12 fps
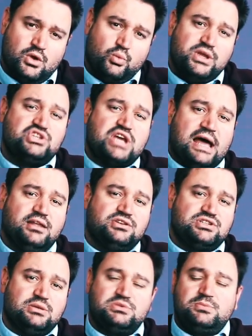We
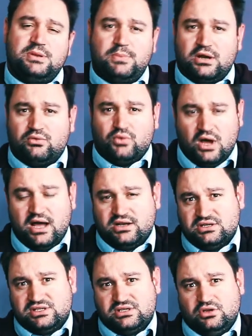challenge them to be better
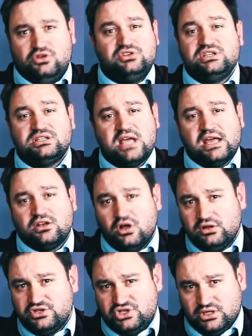writers using
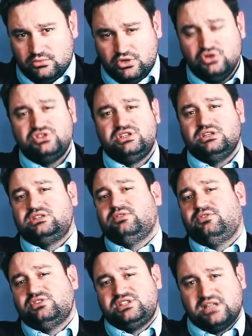technology, using
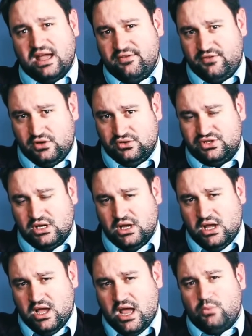different scaffolds,
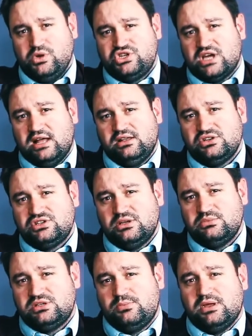and we challenge
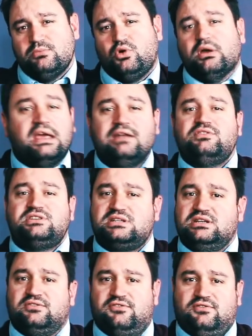them to be more
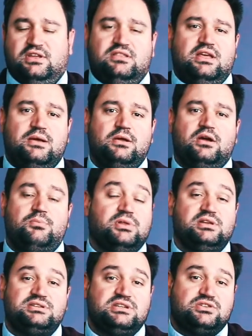innovative in their
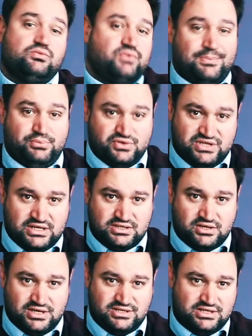ability to
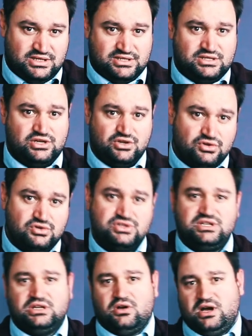represent ideas
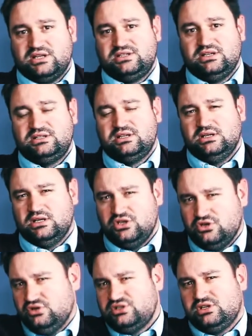using ICT and
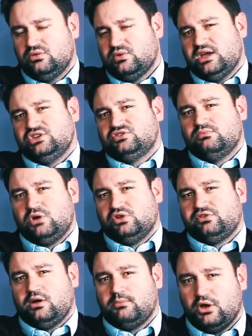using a range of
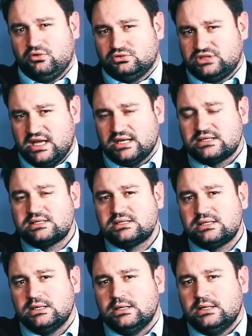multimodal texts.